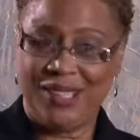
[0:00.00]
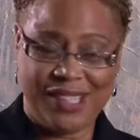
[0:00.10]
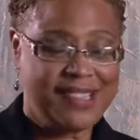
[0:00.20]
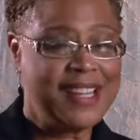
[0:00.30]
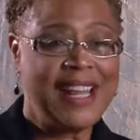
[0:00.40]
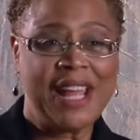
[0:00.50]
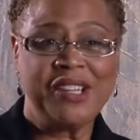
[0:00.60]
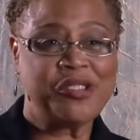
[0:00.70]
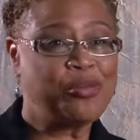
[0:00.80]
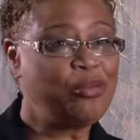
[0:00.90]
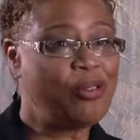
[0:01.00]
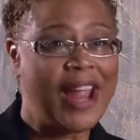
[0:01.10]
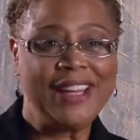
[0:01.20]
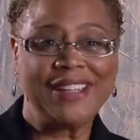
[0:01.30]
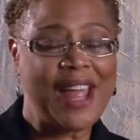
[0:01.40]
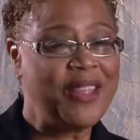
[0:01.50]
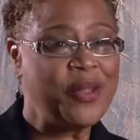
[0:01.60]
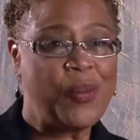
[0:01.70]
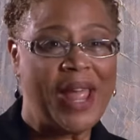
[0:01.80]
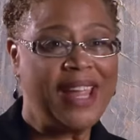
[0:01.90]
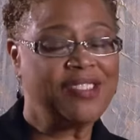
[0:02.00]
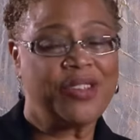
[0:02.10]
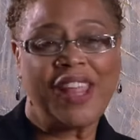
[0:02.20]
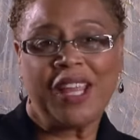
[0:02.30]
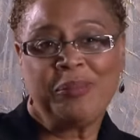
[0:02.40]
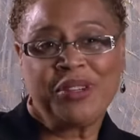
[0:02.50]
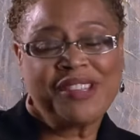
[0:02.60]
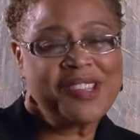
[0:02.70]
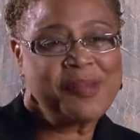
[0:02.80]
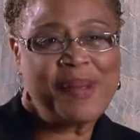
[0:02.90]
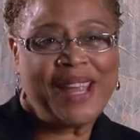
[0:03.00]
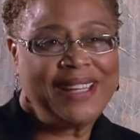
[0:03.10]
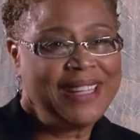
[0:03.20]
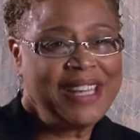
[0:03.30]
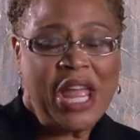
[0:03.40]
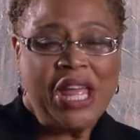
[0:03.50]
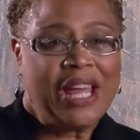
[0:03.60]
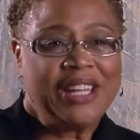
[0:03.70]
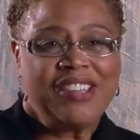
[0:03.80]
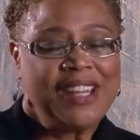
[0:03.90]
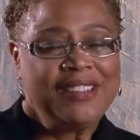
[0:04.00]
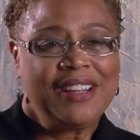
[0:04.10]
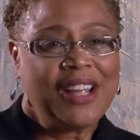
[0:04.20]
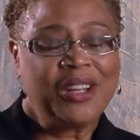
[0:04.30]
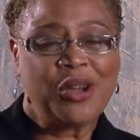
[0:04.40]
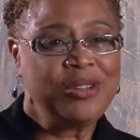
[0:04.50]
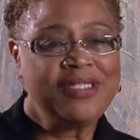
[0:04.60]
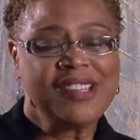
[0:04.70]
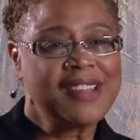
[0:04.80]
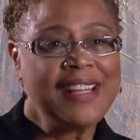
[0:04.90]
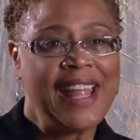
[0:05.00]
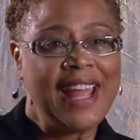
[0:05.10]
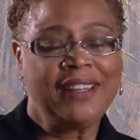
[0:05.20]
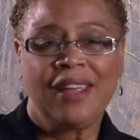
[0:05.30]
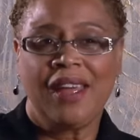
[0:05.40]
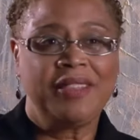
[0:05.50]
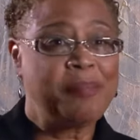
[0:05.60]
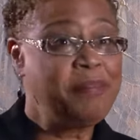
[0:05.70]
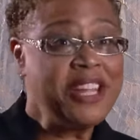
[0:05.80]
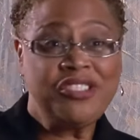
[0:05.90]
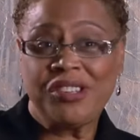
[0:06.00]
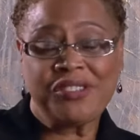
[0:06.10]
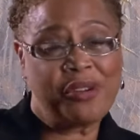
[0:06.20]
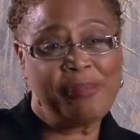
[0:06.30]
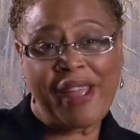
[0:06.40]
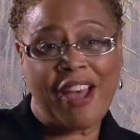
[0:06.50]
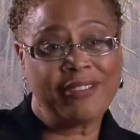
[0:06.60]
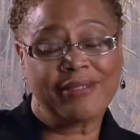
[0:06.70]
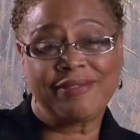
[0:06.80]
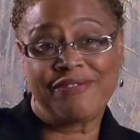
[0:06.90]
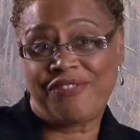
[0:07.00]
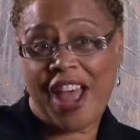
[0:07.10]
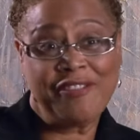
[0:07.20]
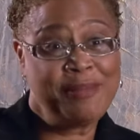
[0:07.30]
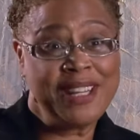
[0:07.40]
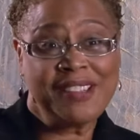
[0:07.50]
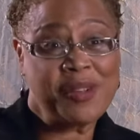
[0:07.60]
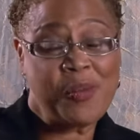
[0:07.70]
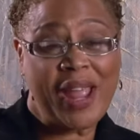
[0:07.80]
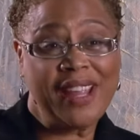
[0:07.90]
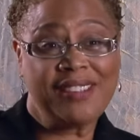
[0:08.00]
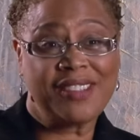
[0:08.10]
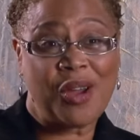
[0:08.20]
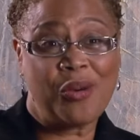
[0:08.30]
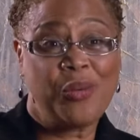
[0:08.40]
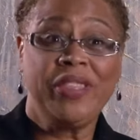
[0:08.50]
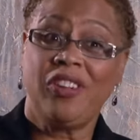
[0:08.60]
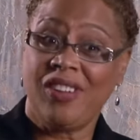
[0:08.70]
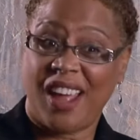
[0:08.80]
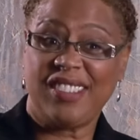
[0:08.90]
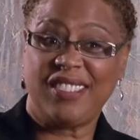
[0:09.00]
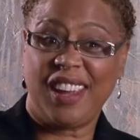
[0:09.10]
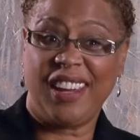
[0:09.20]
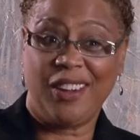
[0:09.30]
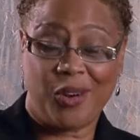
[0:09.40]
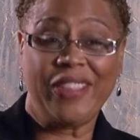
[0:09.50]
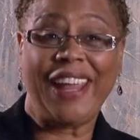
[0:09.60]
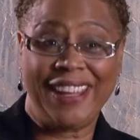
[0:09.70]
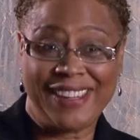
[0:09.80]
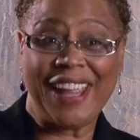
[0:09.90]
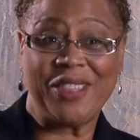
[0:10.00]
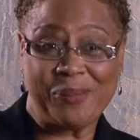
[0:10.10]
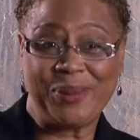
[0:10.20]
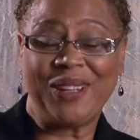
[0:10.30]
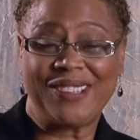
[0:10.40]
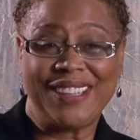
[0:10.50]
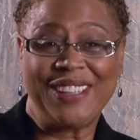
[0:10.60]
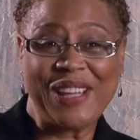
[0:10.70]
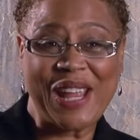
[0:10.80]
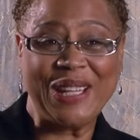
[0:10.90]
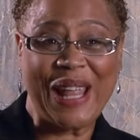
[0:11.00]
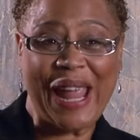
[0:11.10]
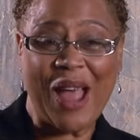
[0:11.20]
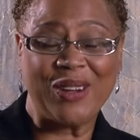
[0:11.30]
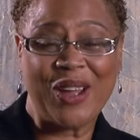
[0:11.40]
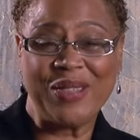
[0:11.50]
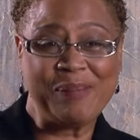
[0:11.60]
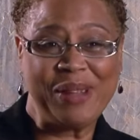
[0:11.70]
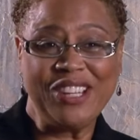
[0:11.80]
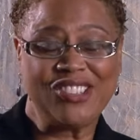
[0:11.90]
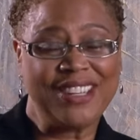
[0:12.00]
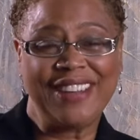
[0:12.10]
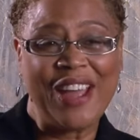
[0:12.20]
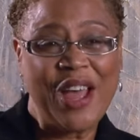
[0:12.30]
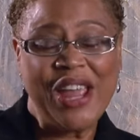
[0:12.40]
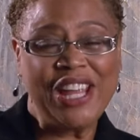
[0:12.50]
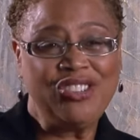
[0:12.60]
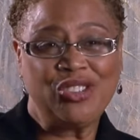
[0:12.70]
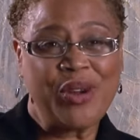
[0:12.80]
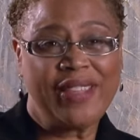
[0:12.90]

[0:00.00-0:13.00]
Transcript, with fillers: Disneyland is right down the way, so they can participate and attend, uh, go to Disneyland. The beaches are about five minutes away, so when they're not studying, or they can take their books and, and lay out on the beach and enjoy